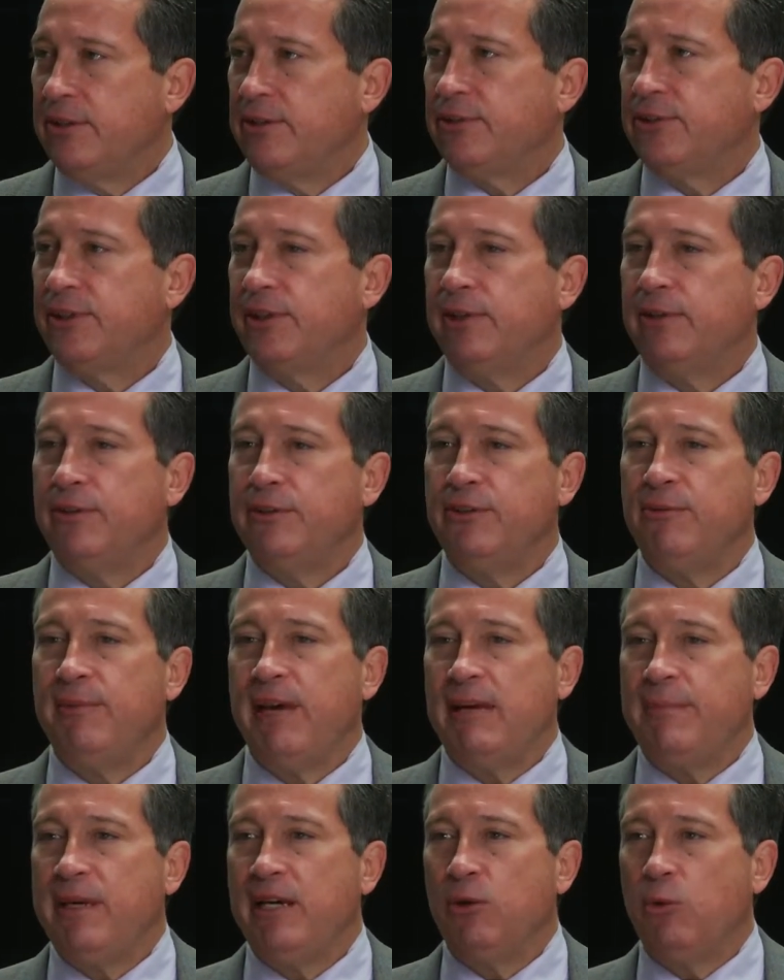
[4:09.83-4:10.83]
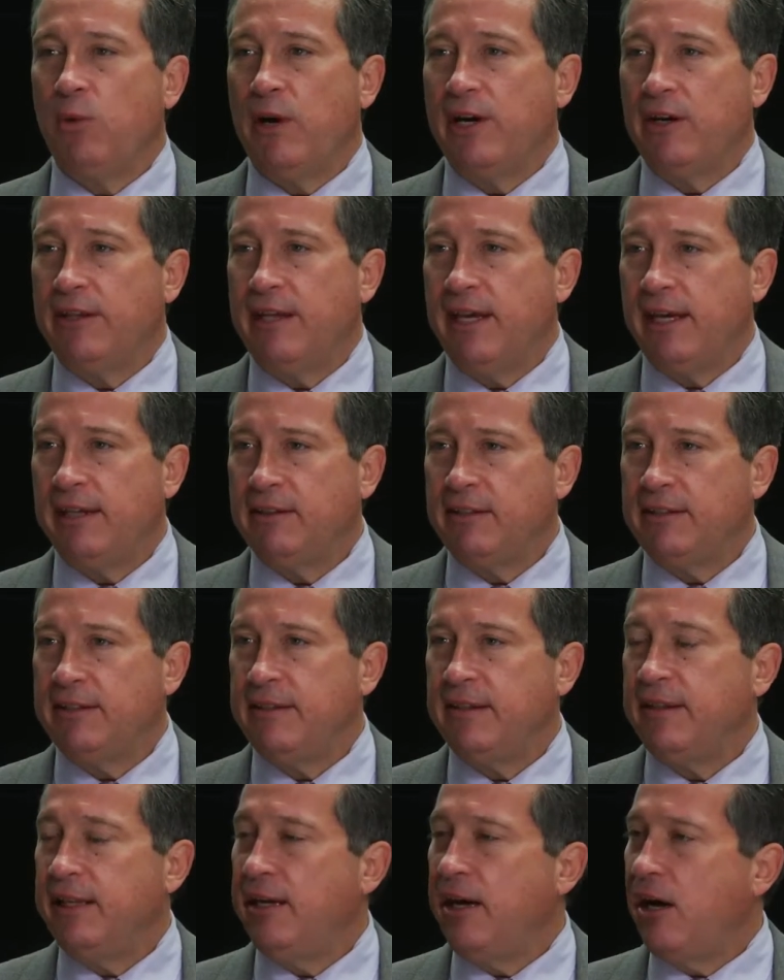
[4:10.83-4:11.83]
So you may be aware that
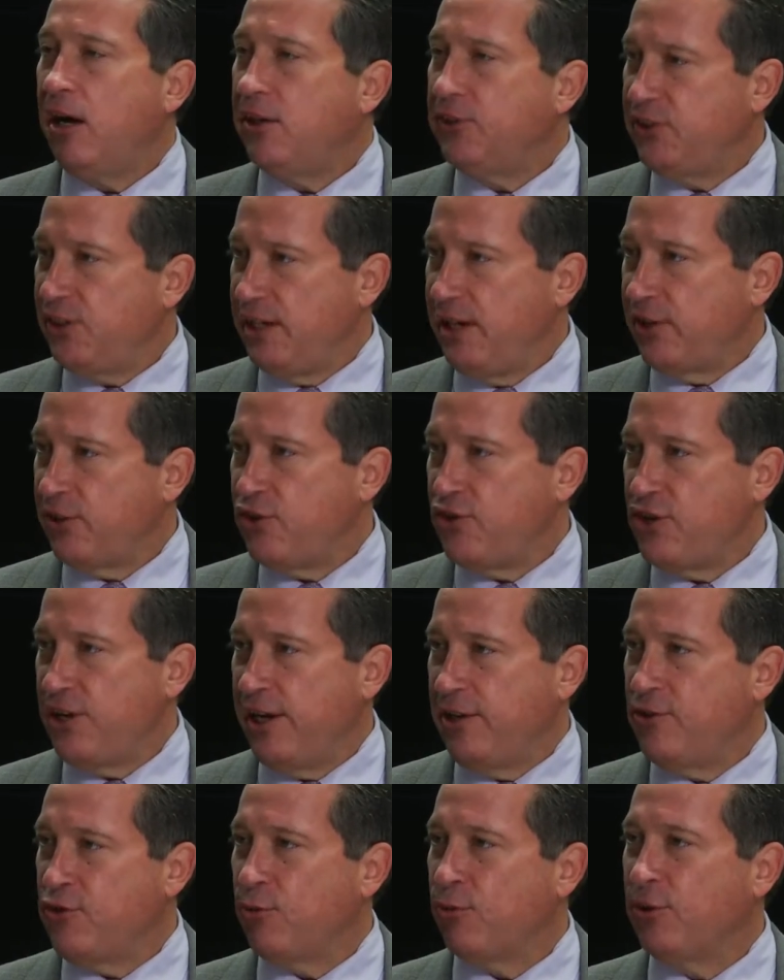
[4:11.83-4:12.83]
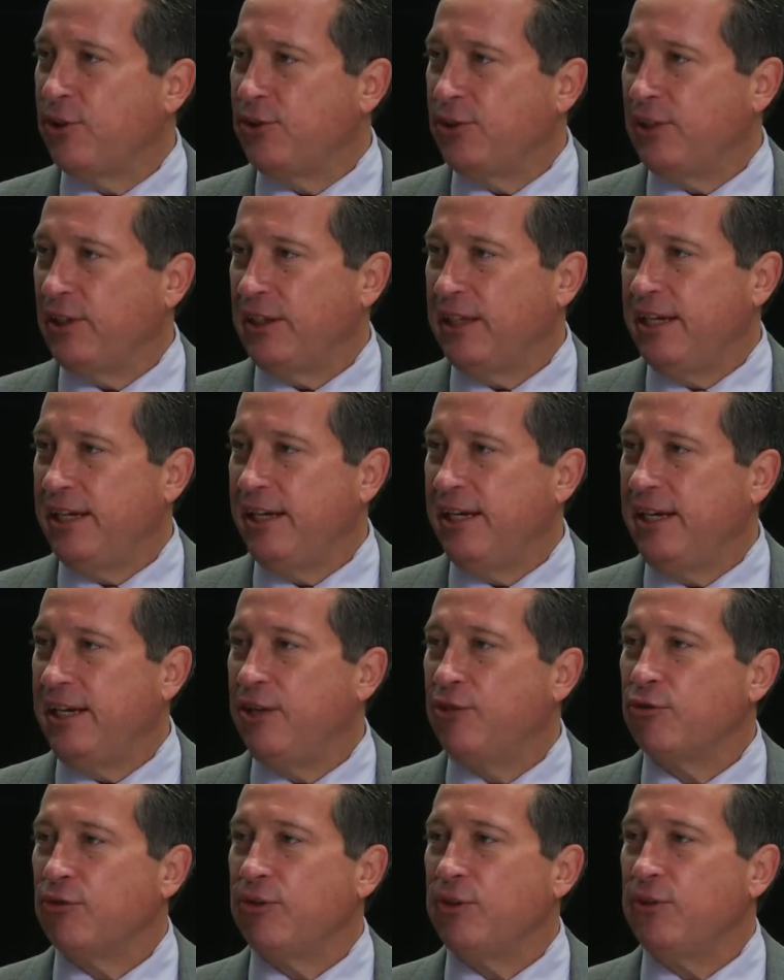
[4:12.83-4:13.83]
the Aussie Exchange recently
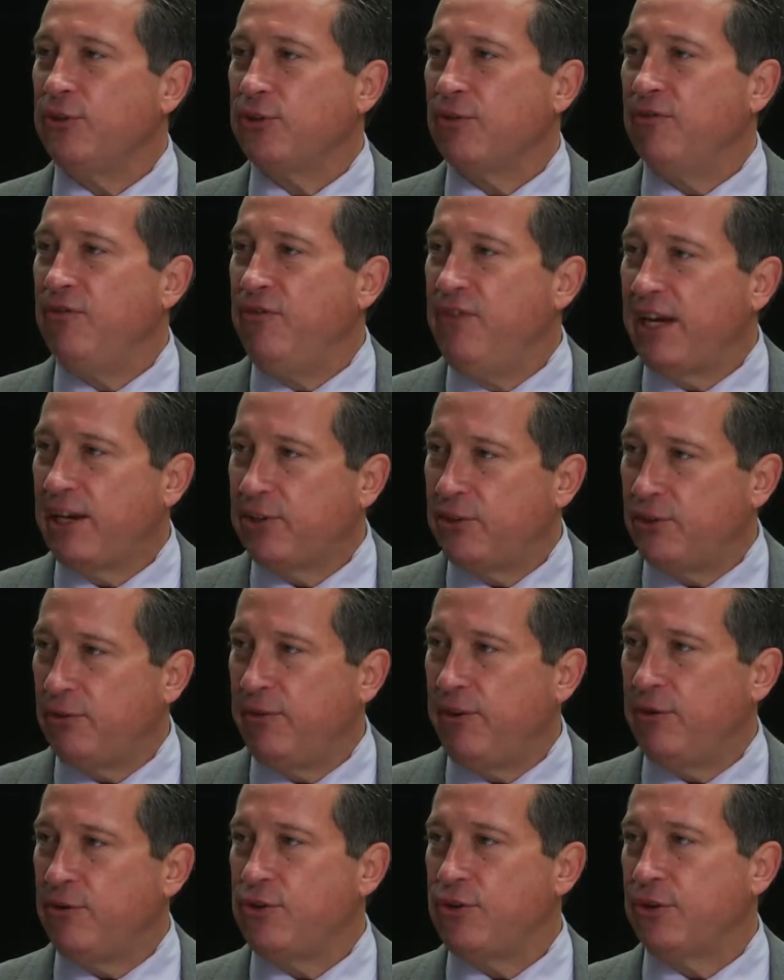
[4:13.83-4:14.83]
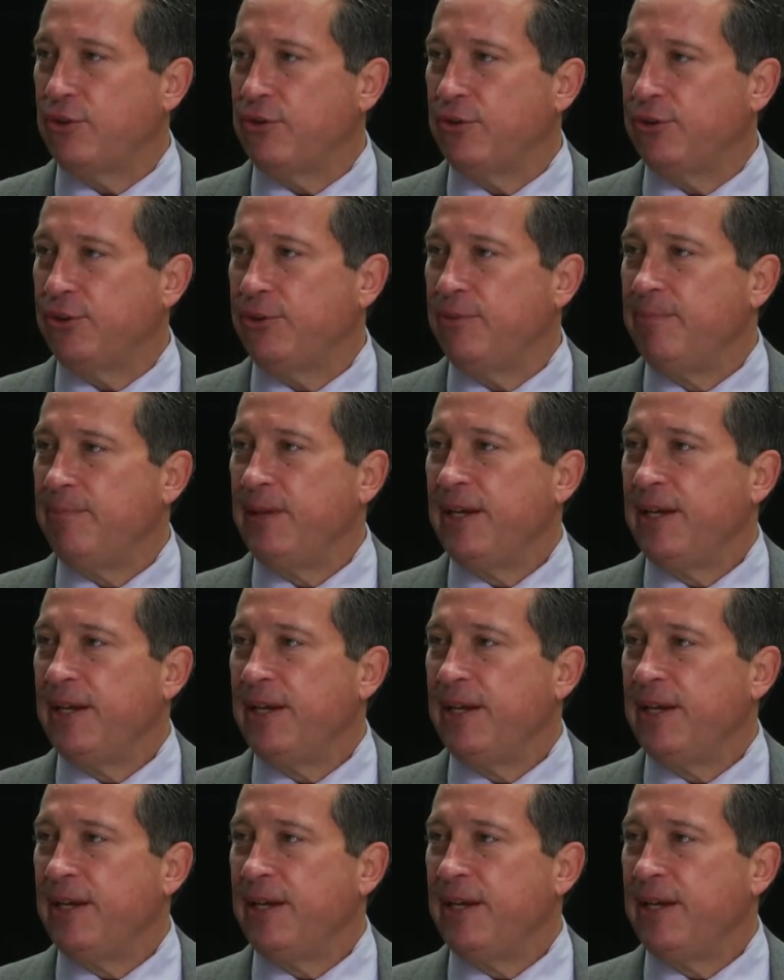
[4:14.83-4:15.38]
introduced VIX futures